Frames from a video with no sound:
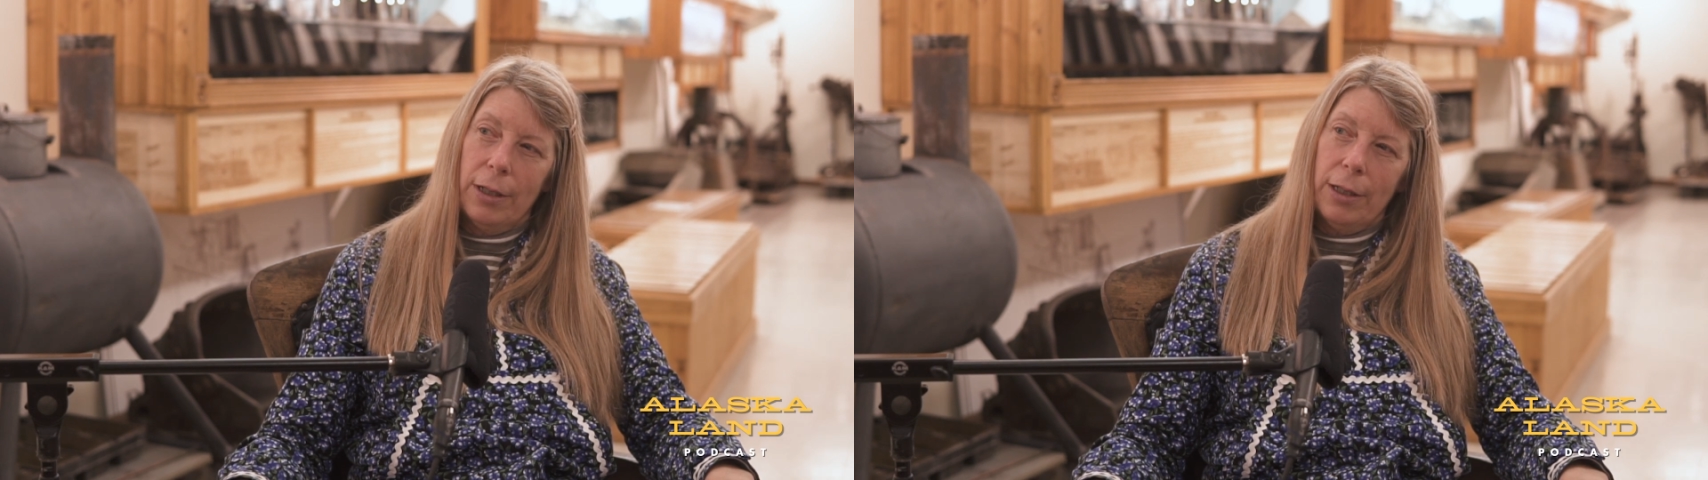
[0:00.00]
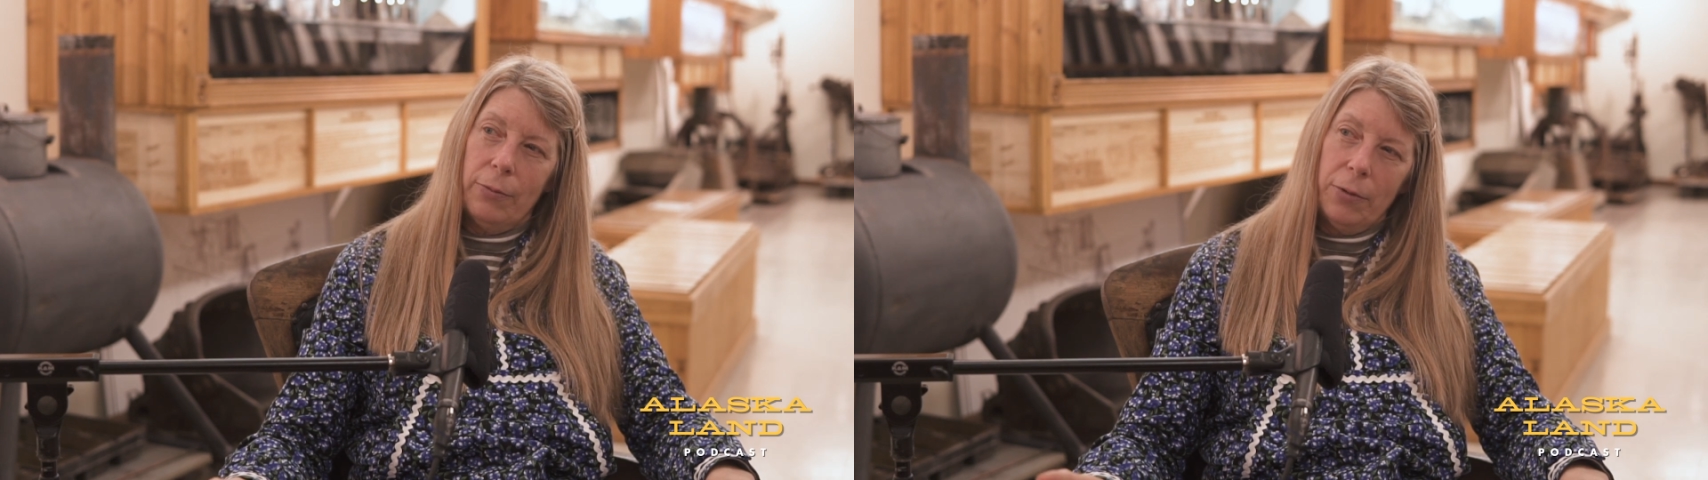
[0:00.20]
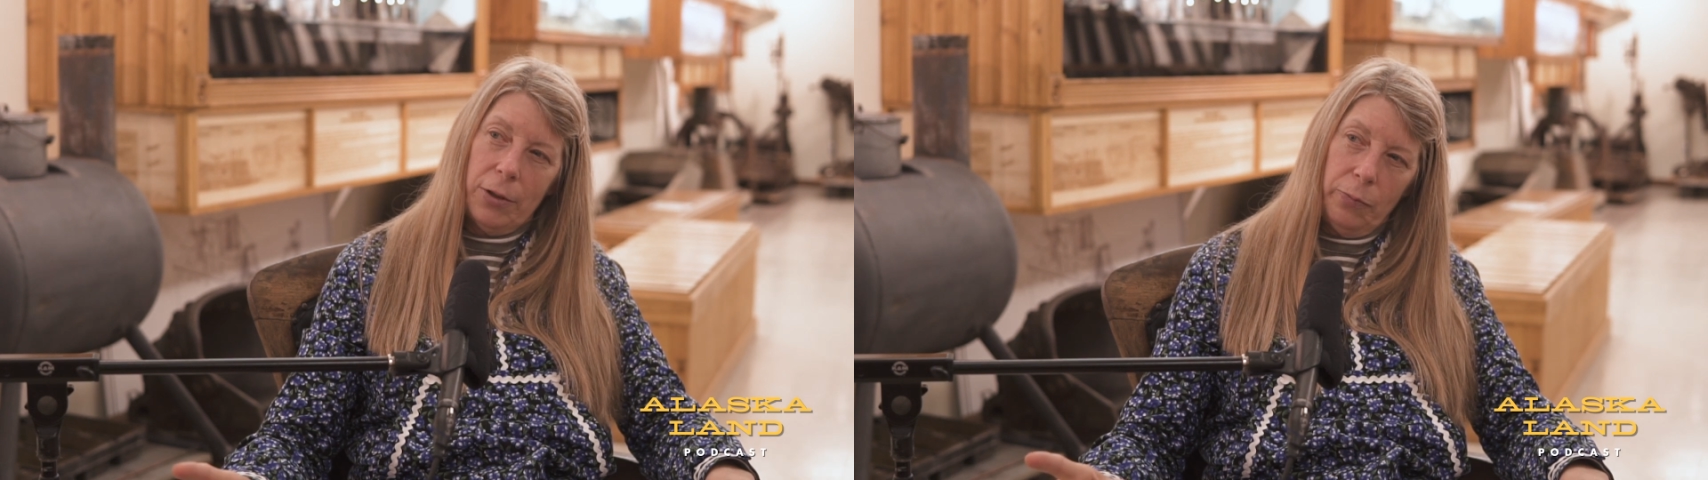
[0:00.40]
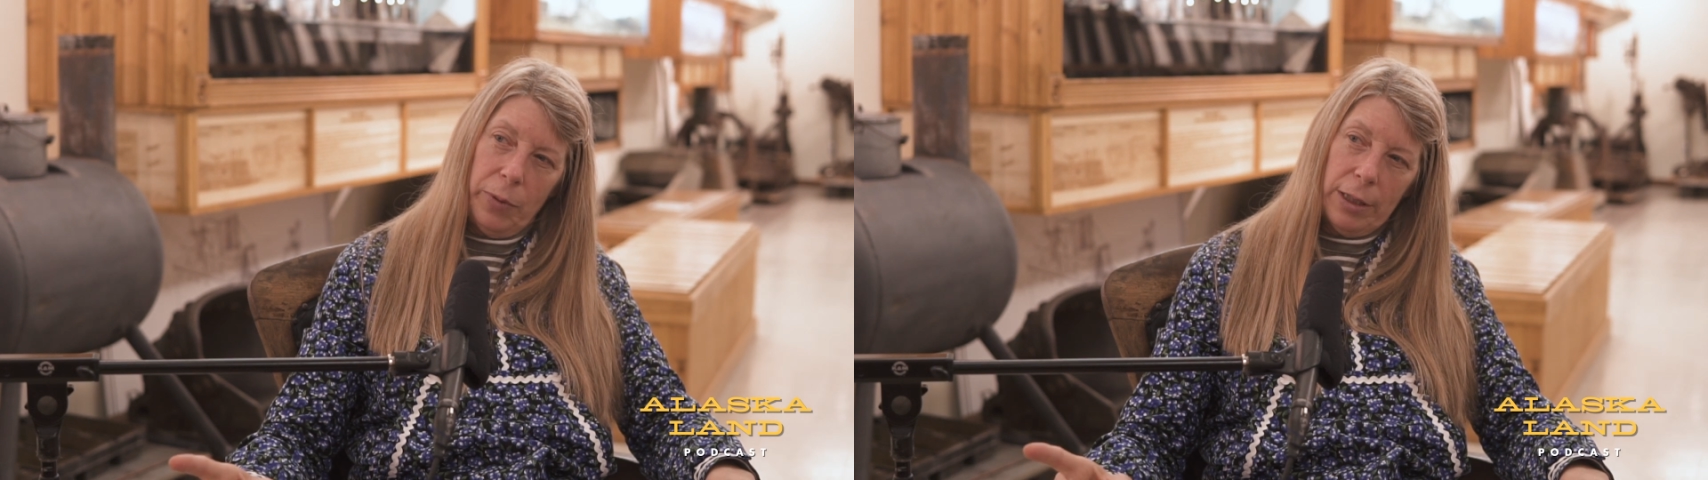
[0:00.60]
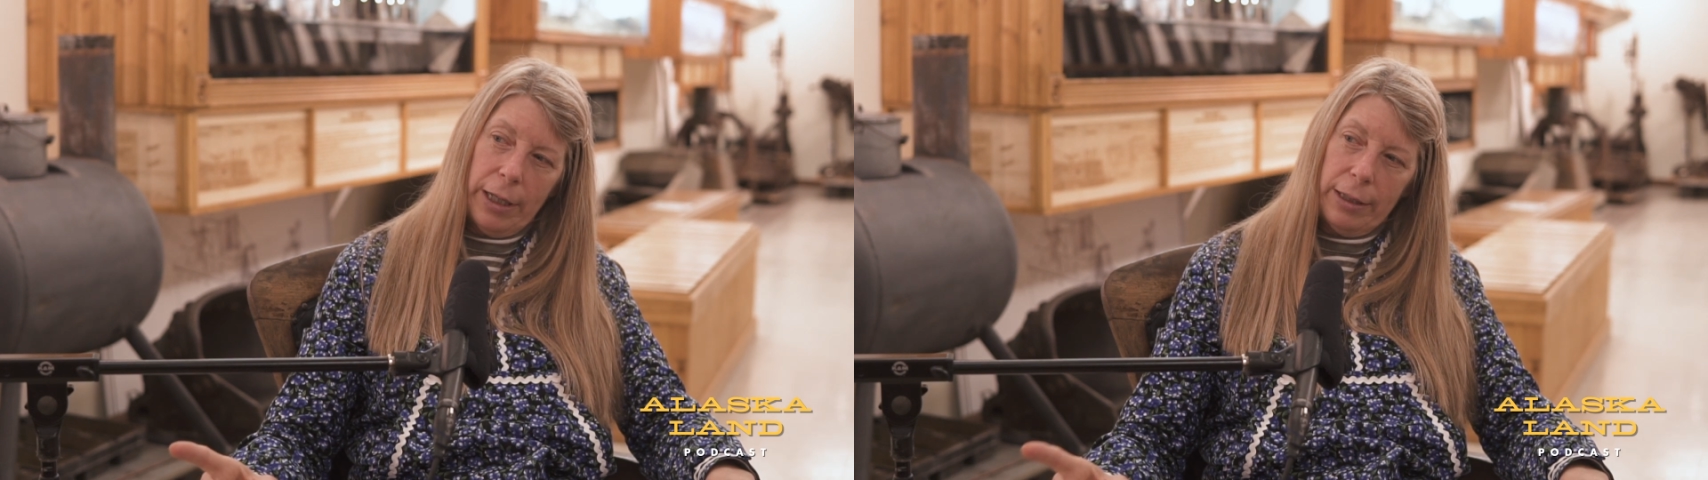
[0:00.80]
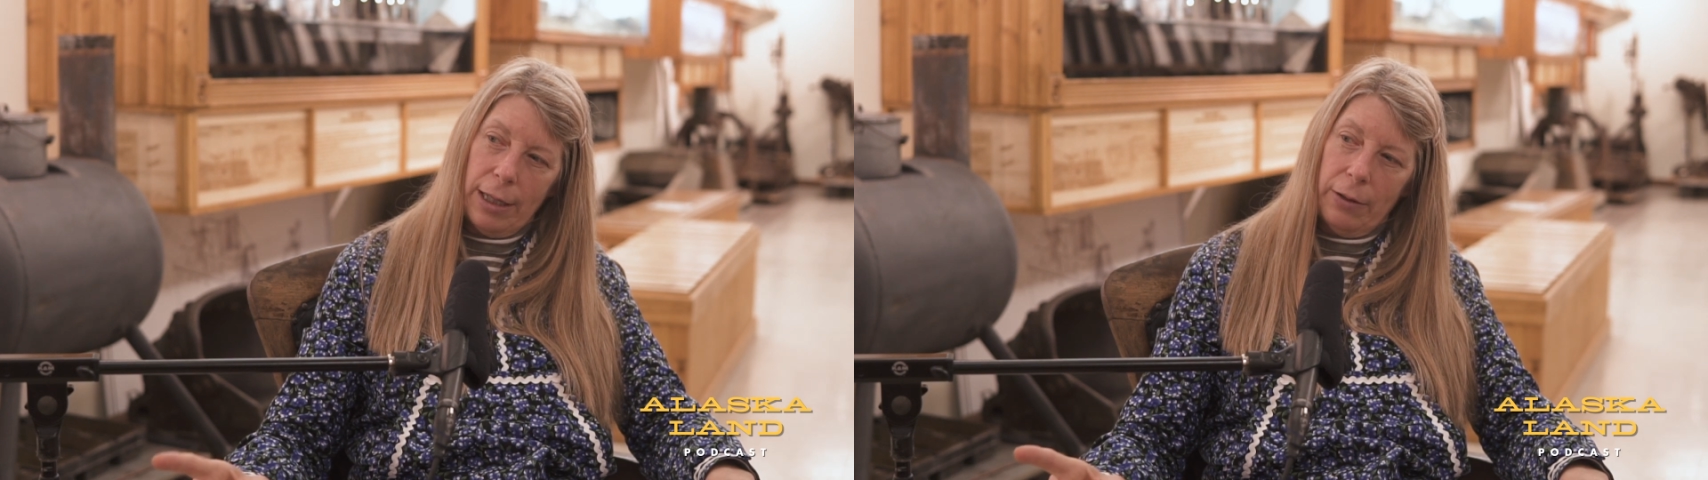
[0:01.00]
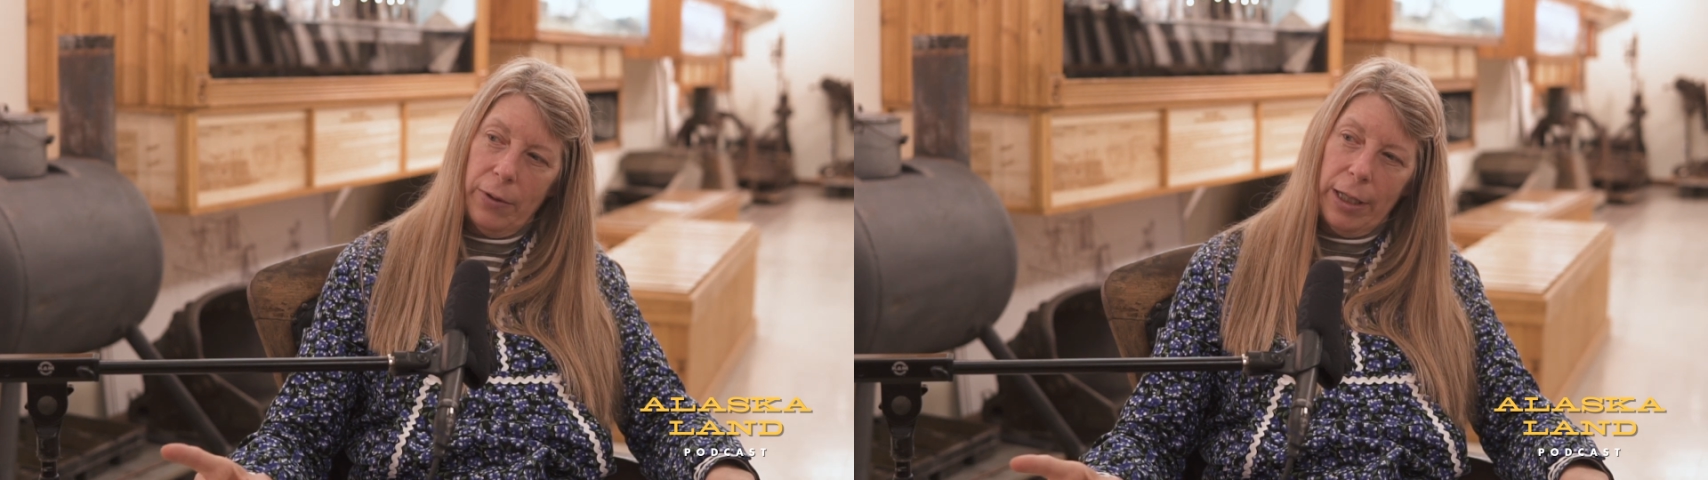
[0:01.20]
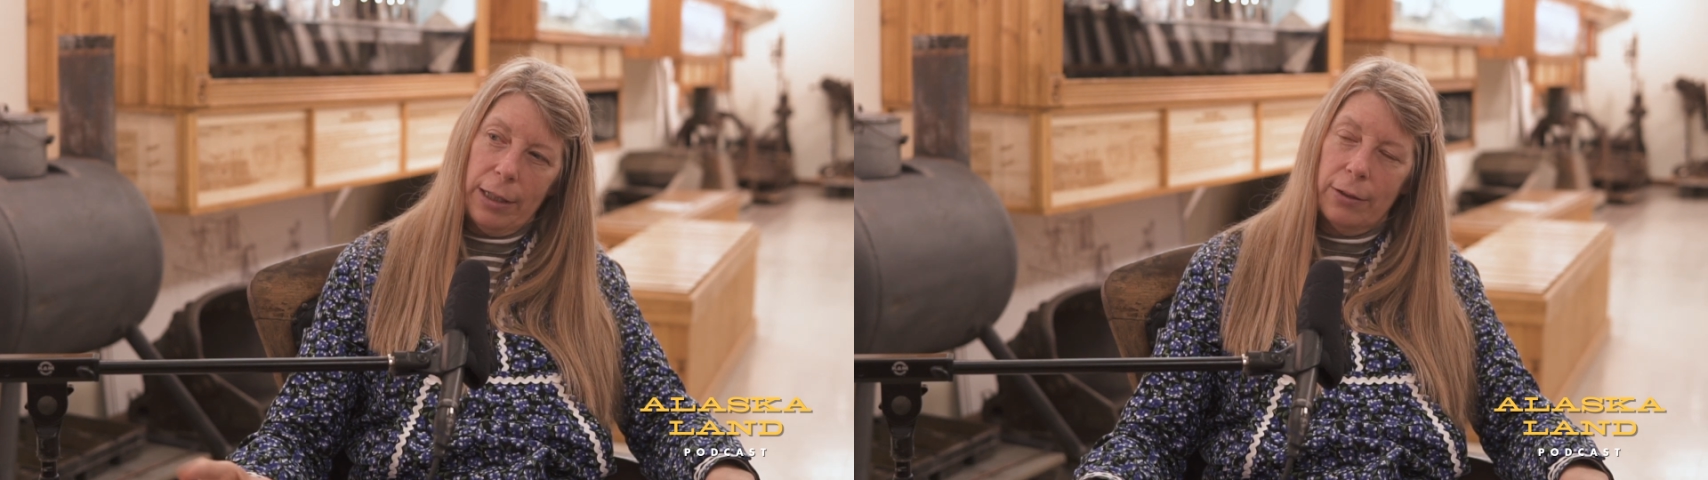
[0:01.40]
it would have been like that
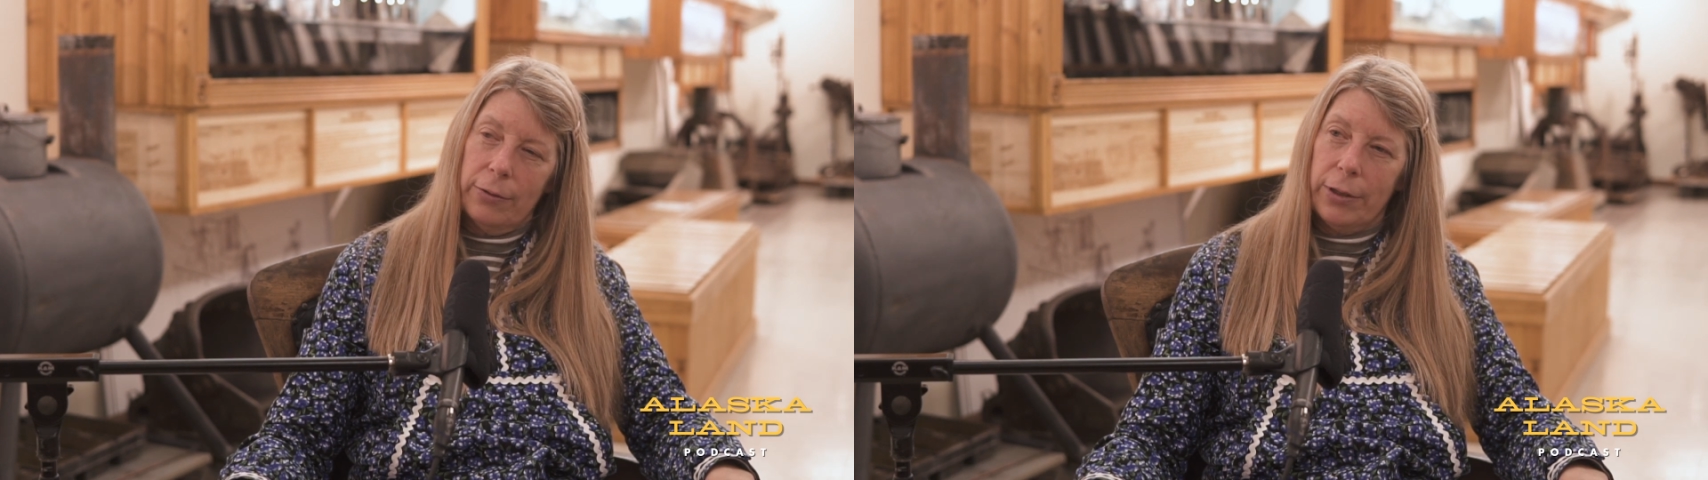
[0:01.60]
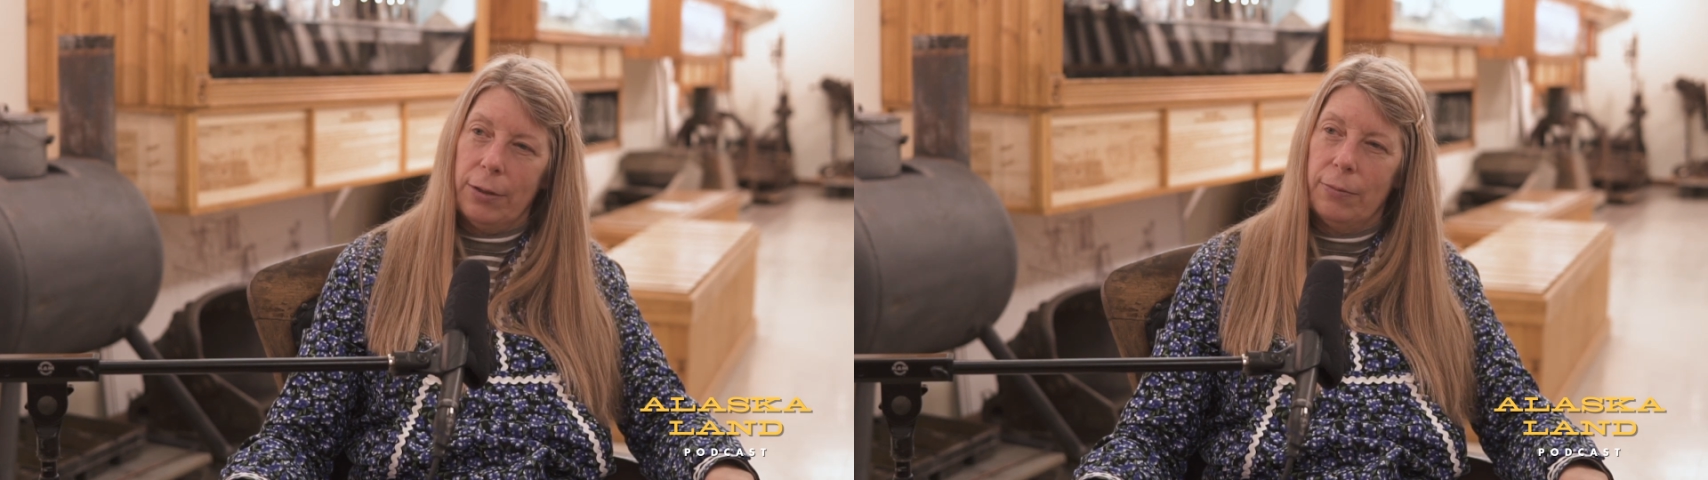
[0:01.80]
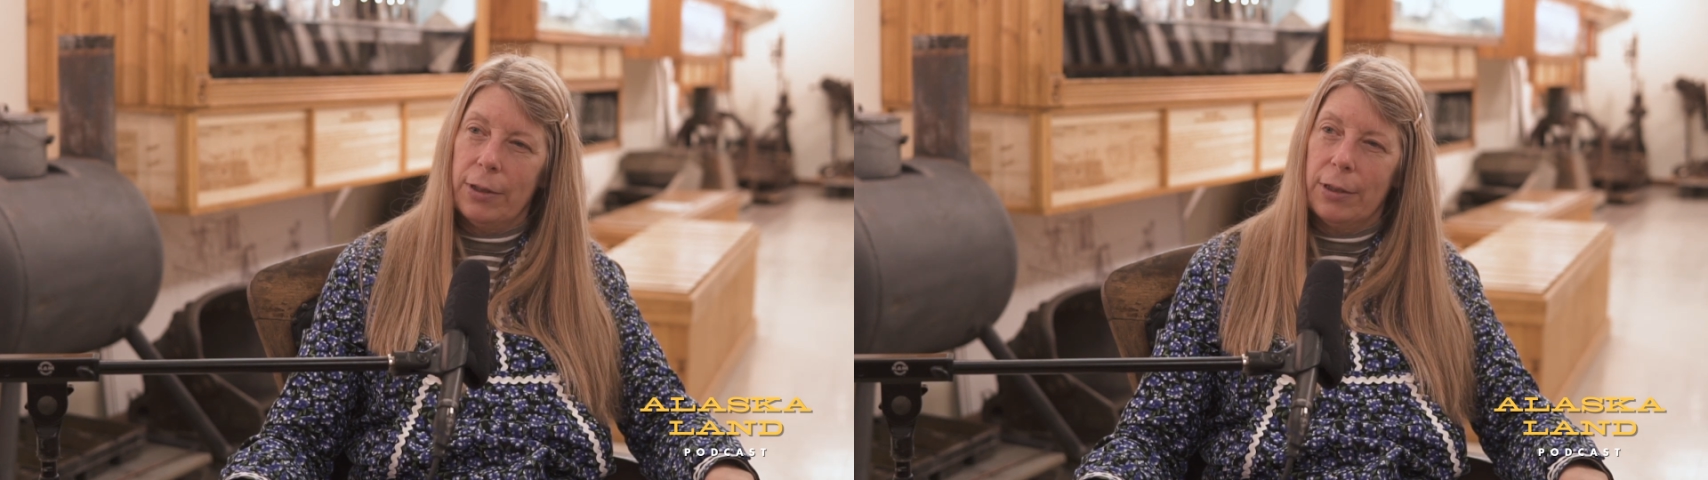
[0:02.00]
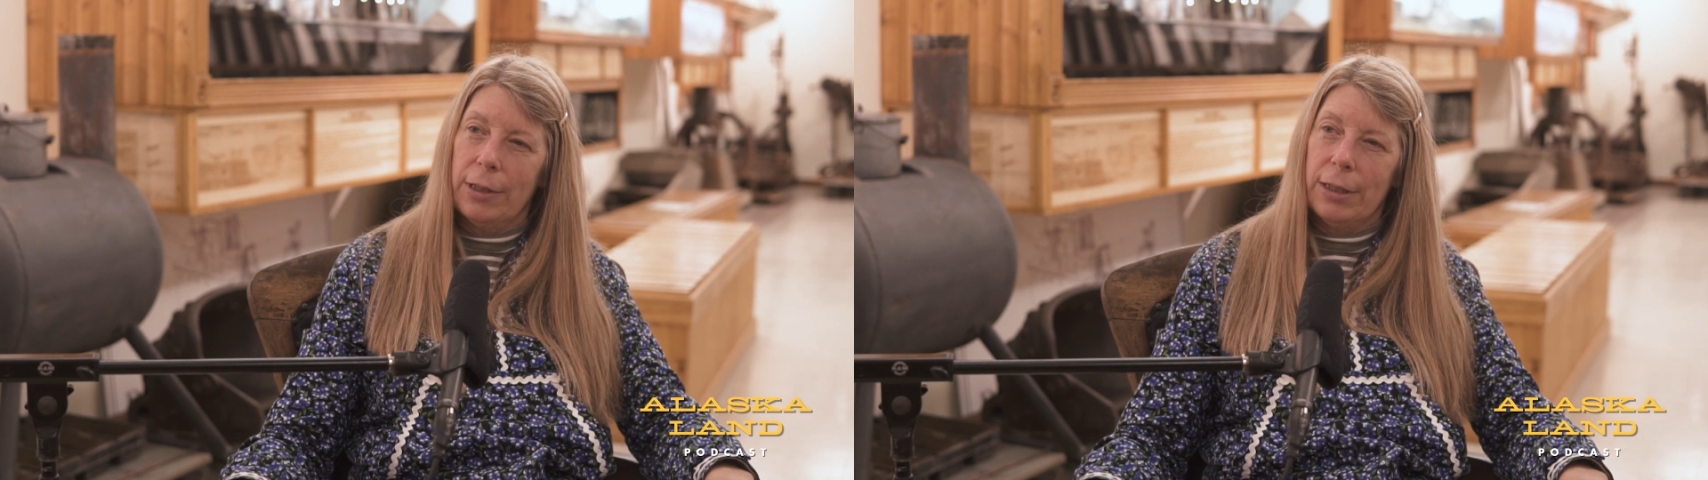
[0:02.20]
wagon, only with